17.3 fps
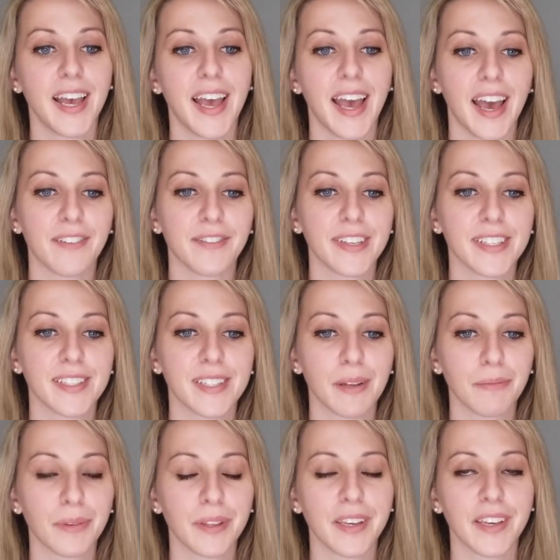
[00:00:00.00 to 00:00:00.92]
Having
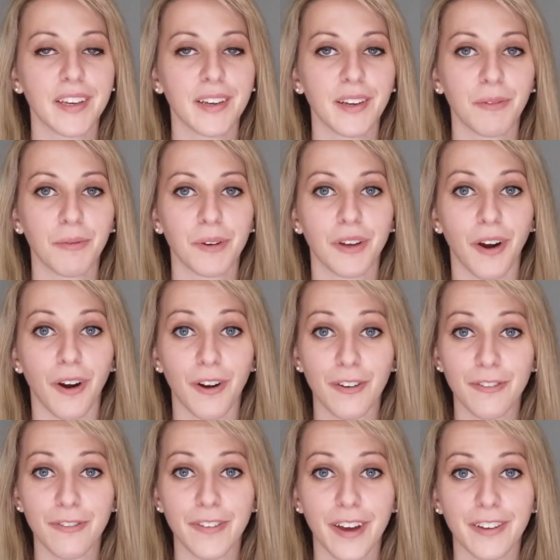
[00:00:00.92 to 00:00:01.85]
something with
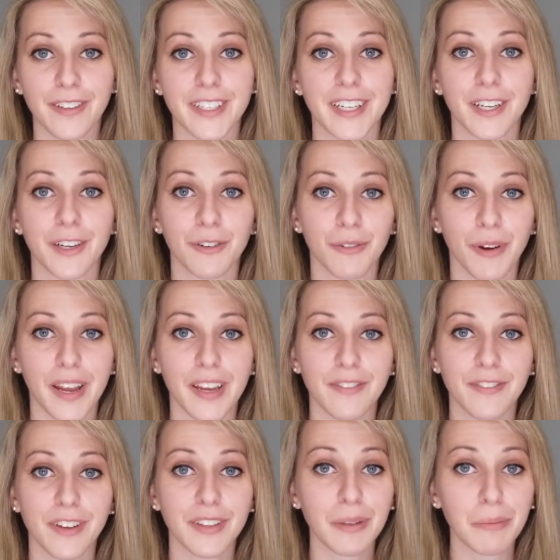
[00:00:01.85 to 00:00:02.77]
heartfelt
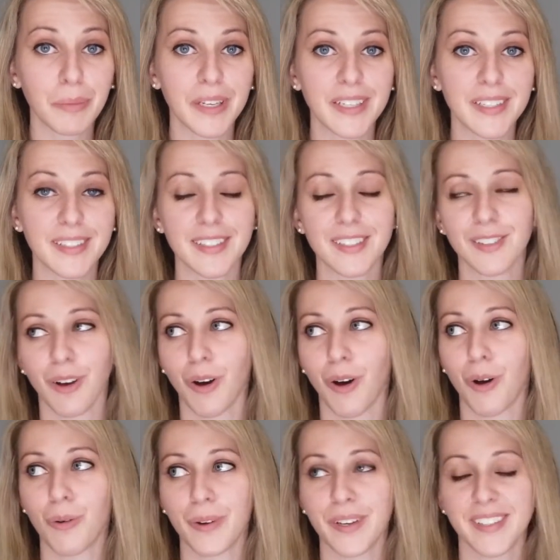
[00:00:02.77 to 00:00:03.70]
engraved on the piece is
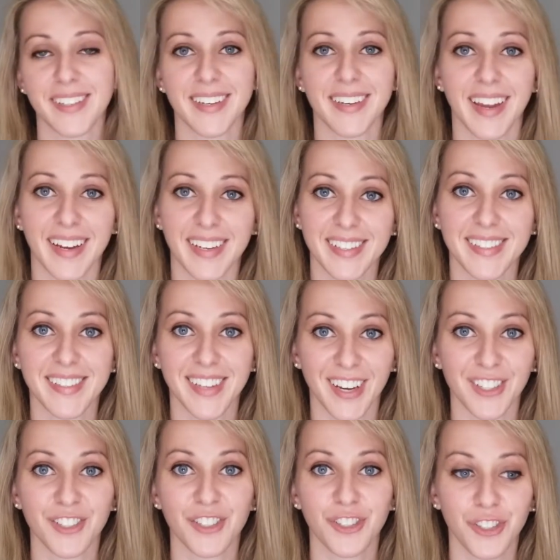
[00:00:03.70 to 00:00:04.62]
always a nice
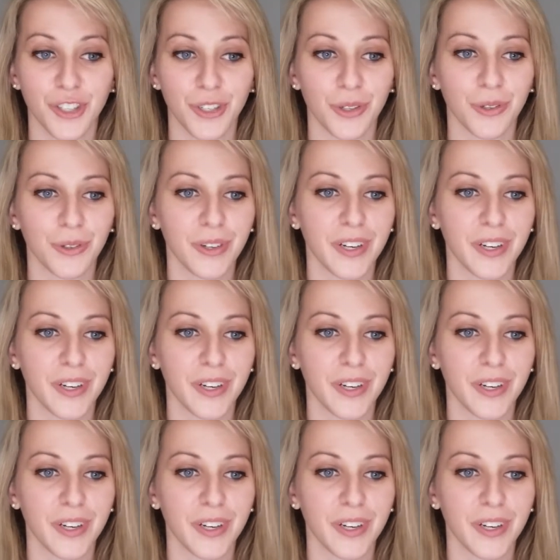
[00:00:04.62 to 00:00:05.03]
touch too.